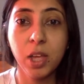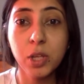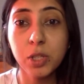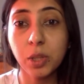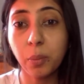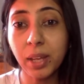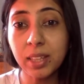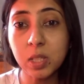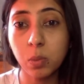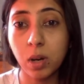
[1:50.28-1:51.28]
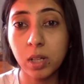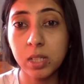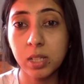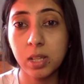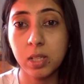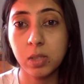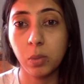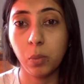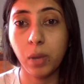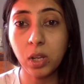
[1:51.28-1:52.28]
So the way this works is
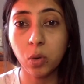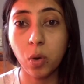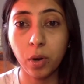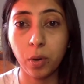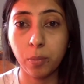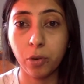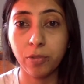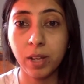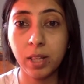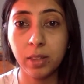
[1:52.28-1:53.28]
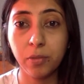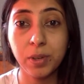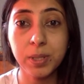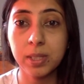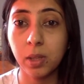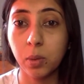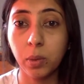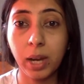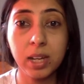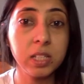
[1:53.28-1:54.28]
when you go on a profile, the first thing you
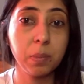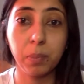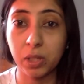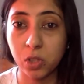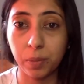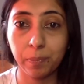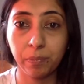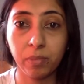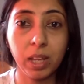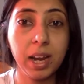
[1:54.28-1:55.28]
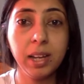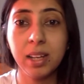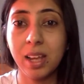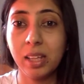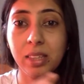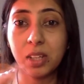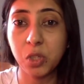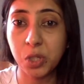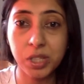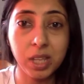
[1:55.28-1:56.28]
look at is a picture, right?
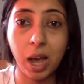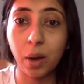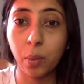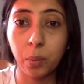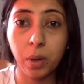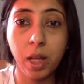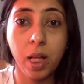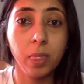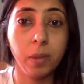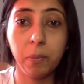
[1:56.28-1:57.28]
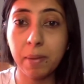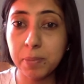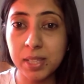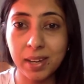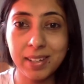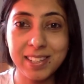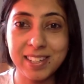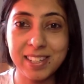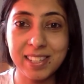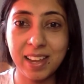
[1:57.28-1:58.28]
That's just how the website is
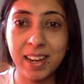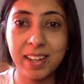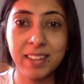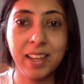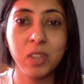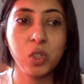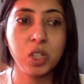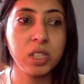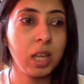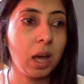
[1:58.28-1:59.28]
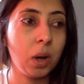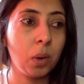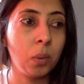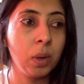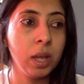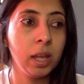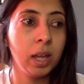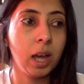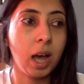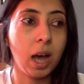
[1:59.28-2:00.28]
designed. That's just how
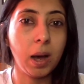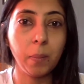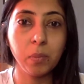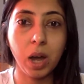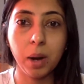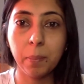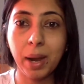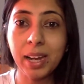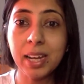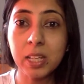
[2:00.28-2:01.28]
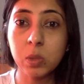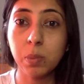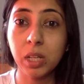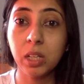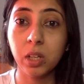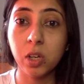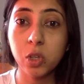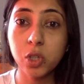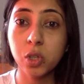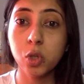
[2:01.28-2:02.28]
our mind has been
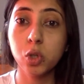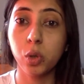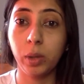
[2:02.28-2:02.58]
conditioned to look